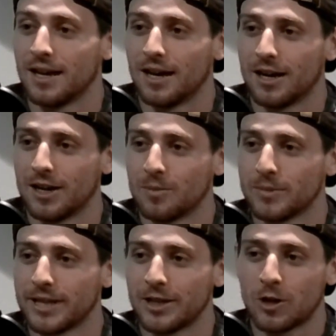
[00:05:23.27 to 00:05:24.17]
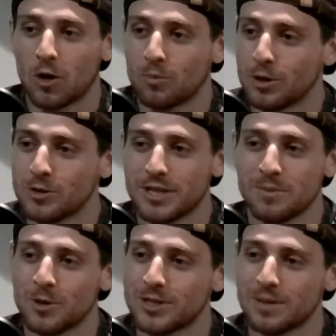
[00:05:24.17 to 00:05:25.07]
Ego
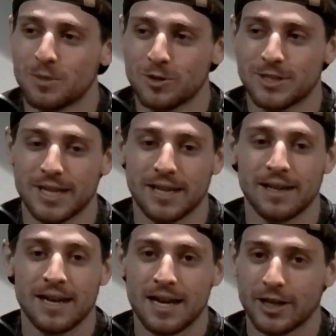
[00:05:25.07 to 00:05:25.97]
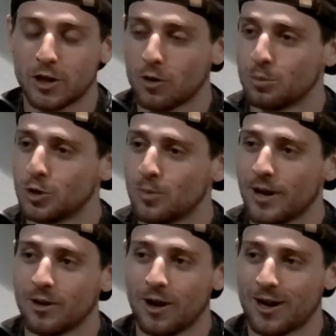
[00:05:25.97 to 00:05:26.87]
boosting. Blue belt,